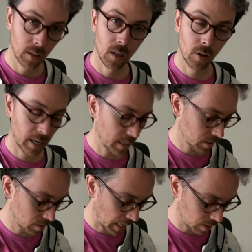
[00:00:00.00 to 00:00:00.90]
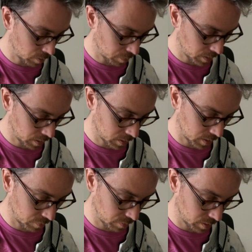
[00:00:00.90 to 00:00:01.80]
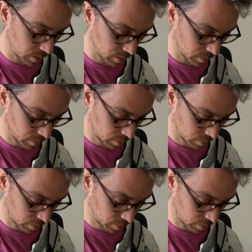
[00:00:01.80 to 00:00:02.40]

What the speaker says: Okay, so that little part that's different is,